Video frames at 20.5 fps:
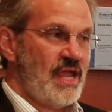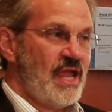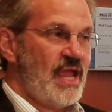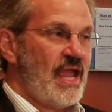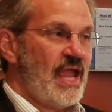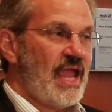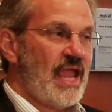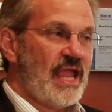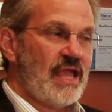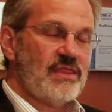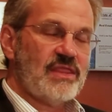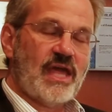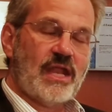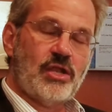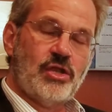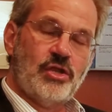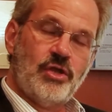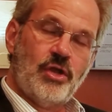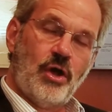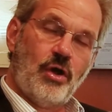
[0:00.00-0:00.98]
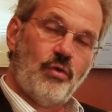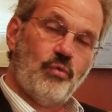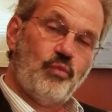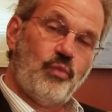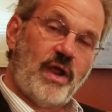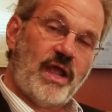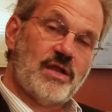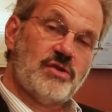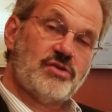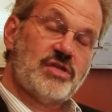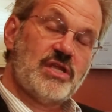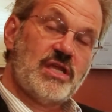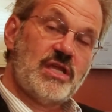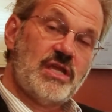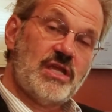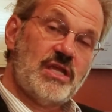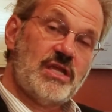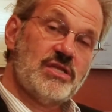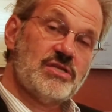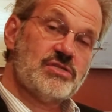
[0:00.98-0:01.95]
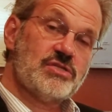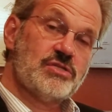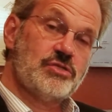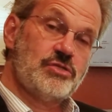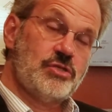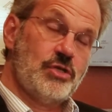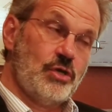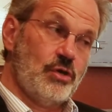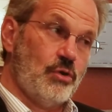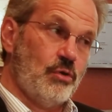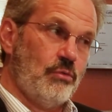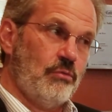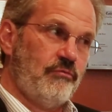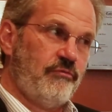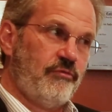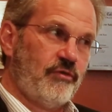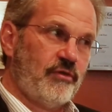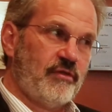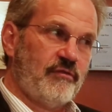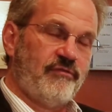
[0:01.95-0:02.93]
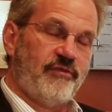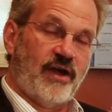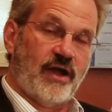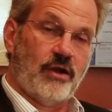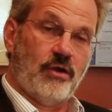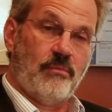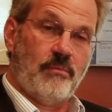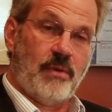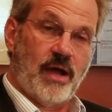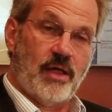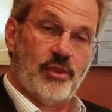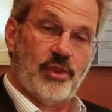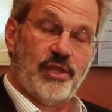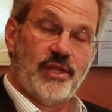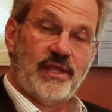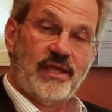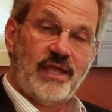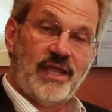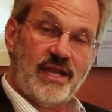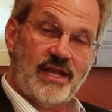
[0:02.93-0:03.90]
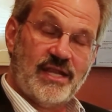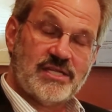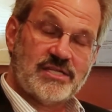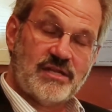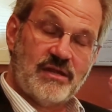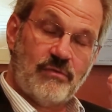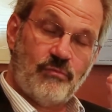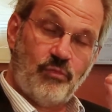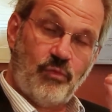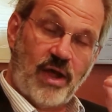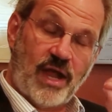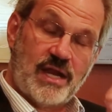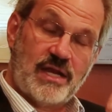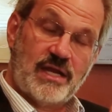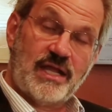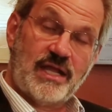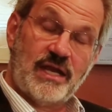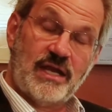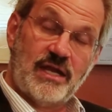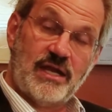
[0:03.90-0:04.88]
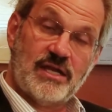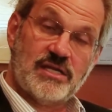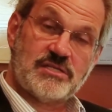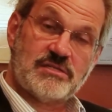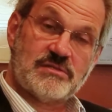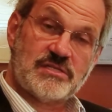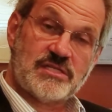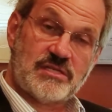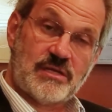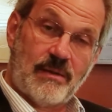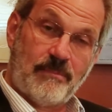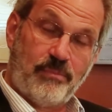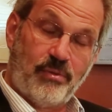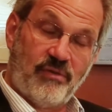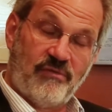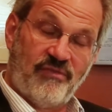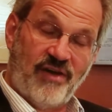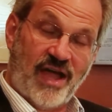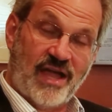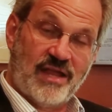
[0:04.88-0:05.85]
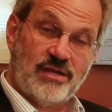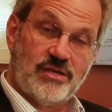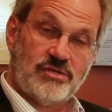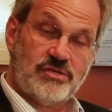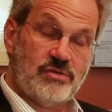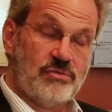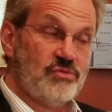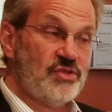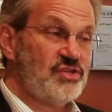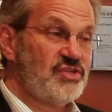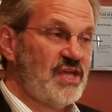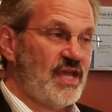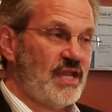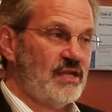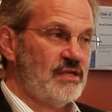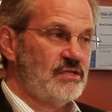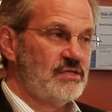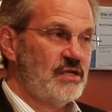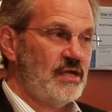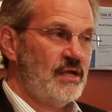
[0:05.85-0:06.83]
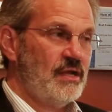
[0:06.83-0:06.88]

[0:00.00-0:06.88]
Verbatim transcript: and that no rent is due for the final month. It is in writing and it is provided to the tenant.